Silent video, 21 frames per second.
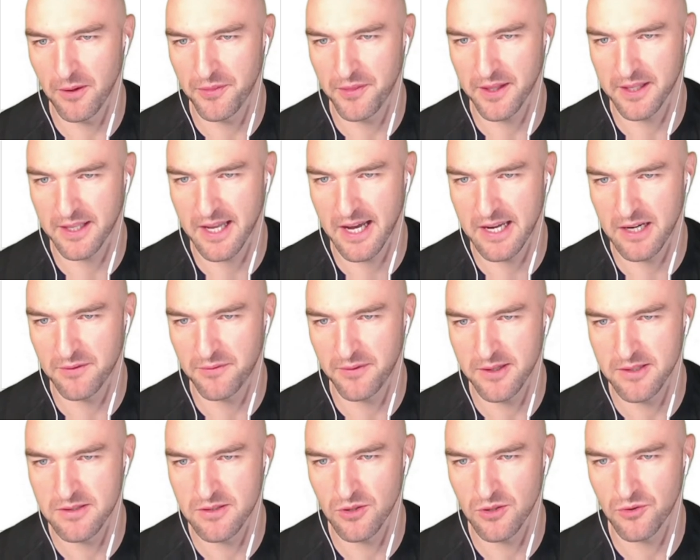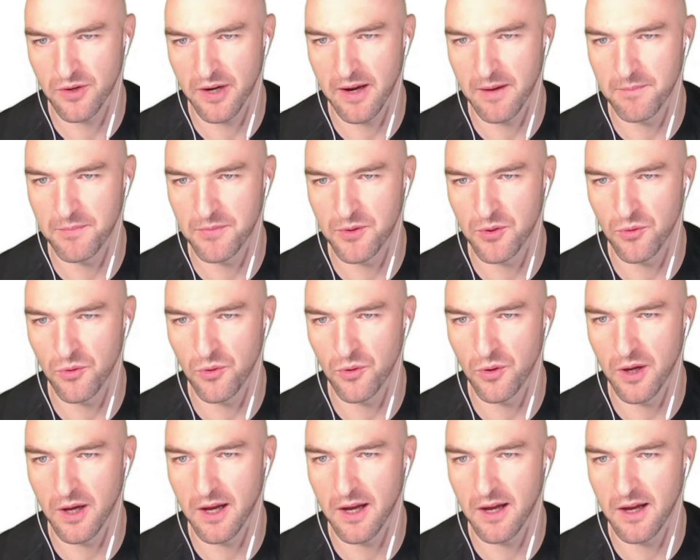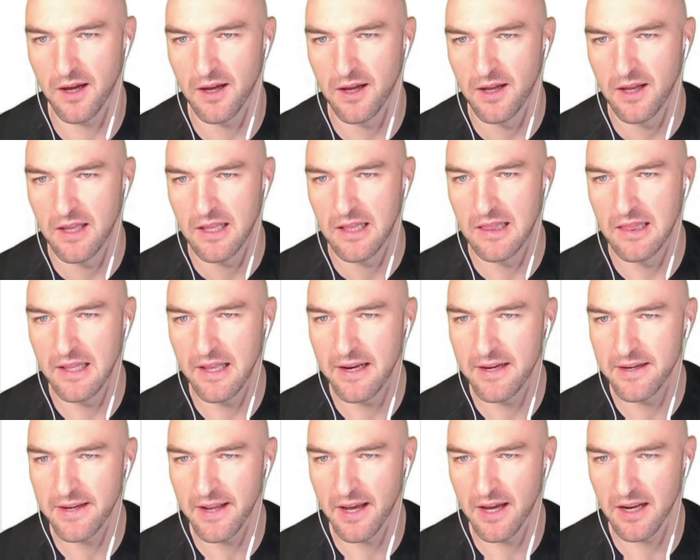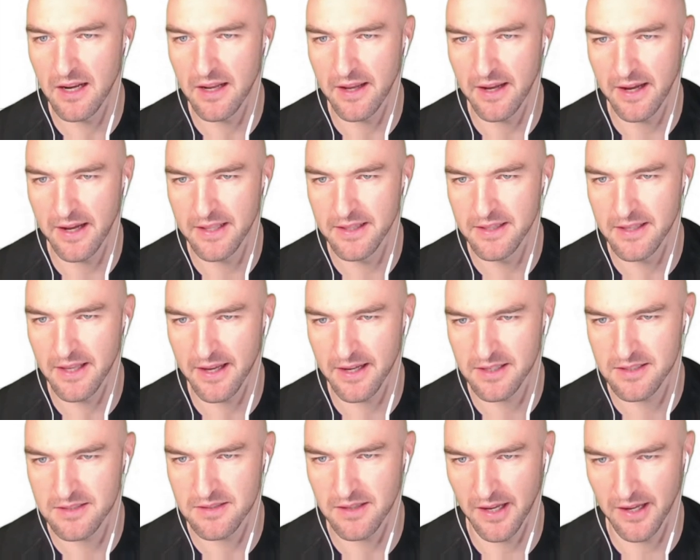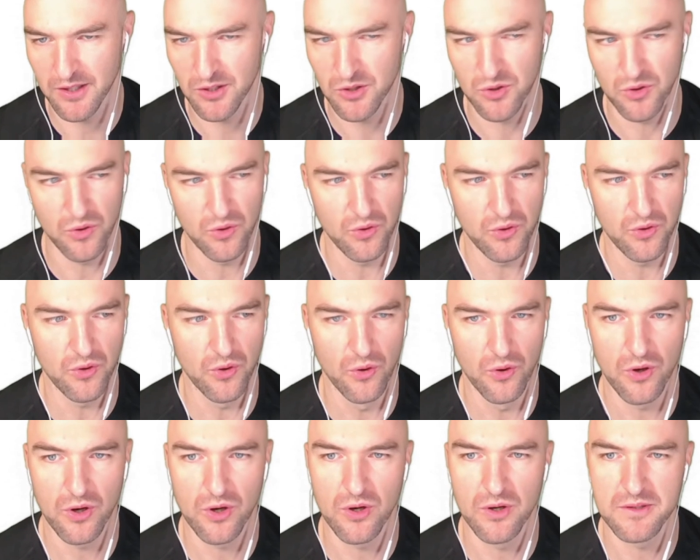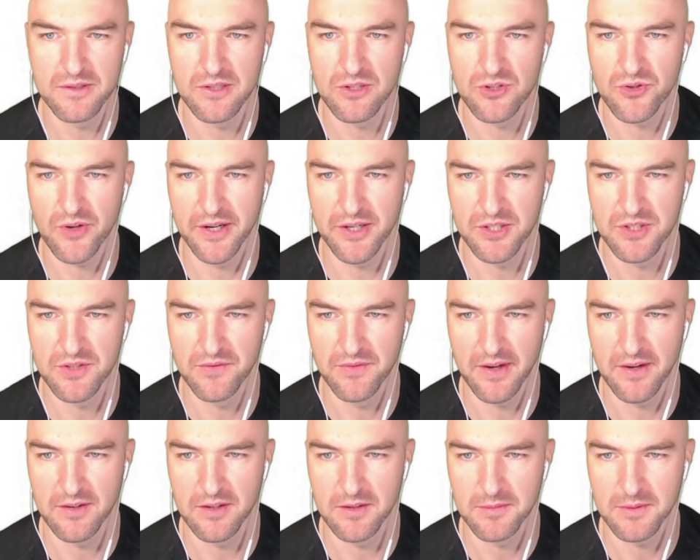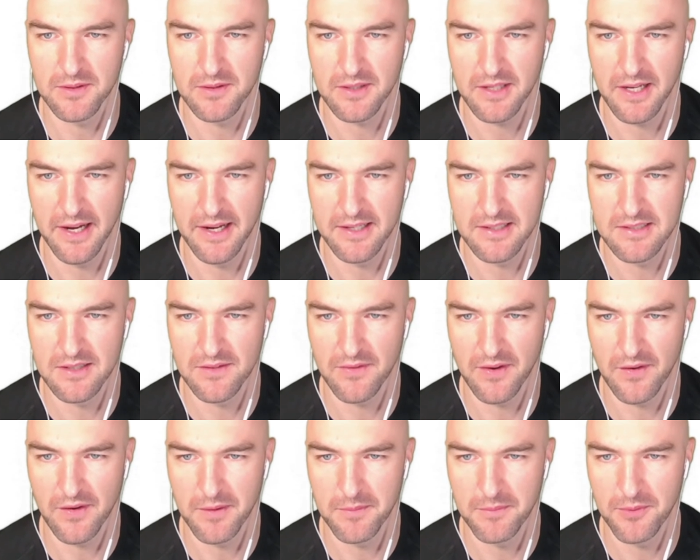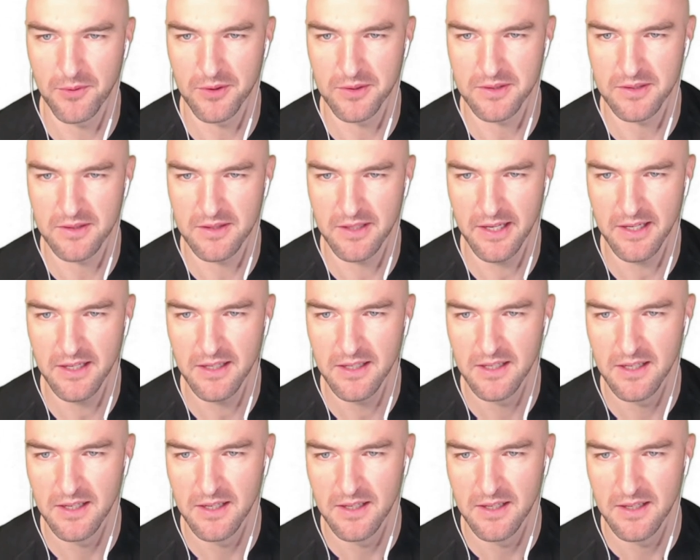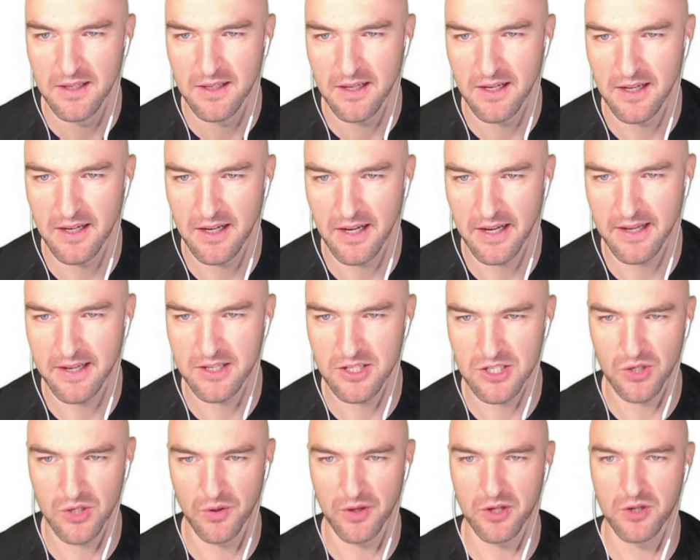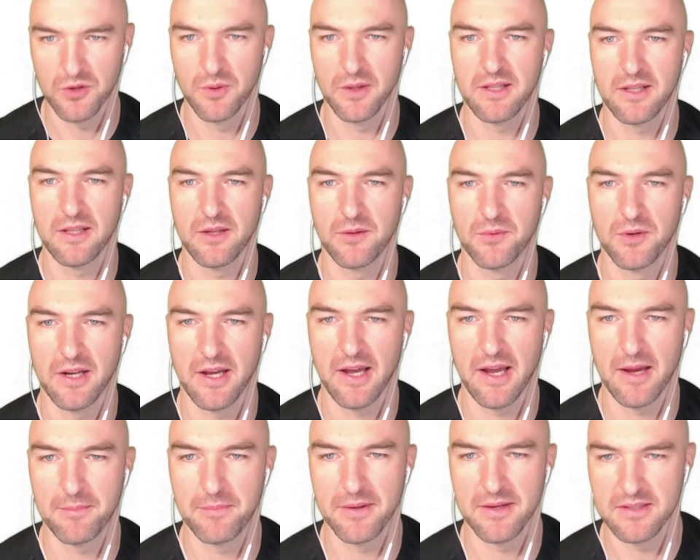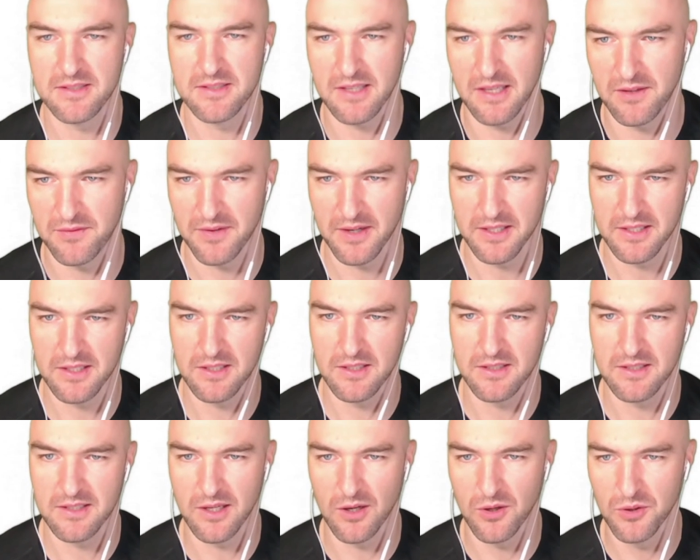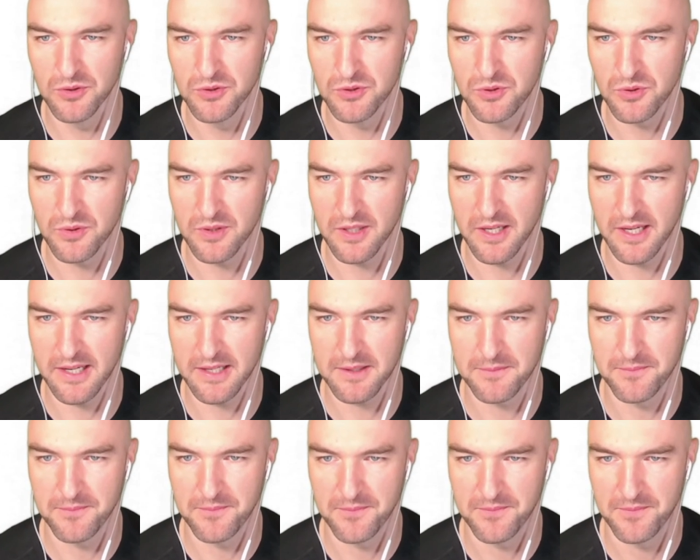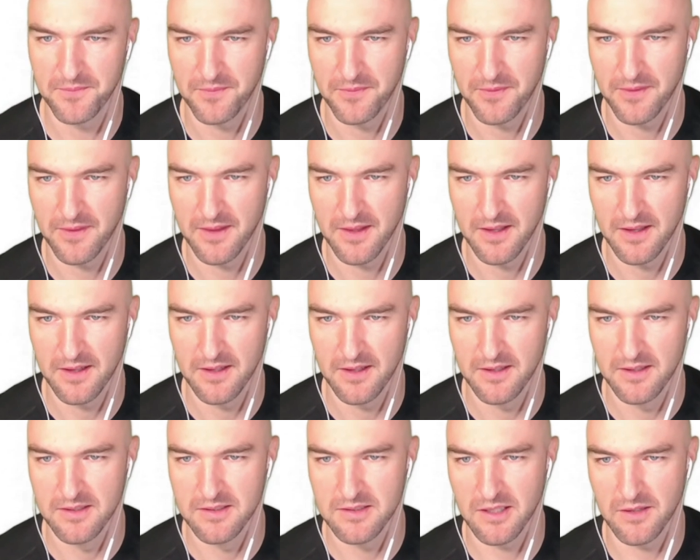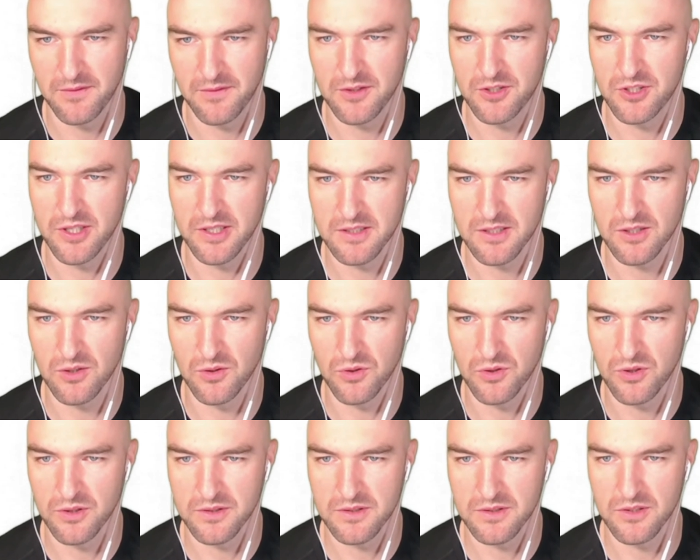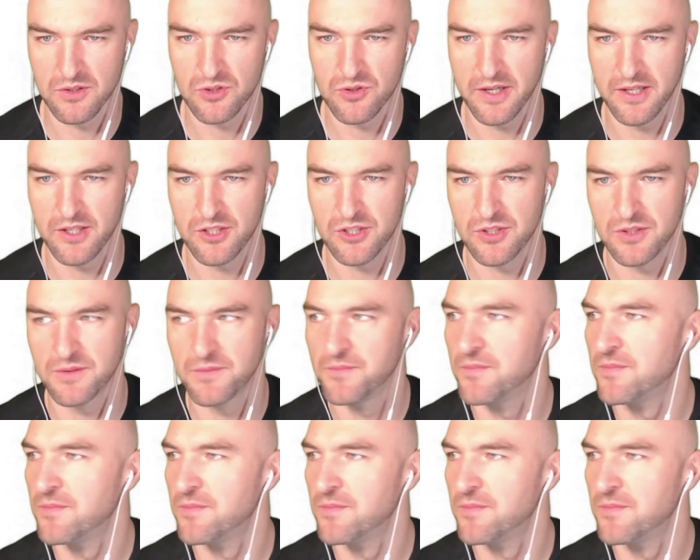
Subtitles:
that kind of histogram, to linearly index into your concentration variable. Okay, that's a very important thing. I can show you quickly what happens if I don't do that. So if I just go concentration,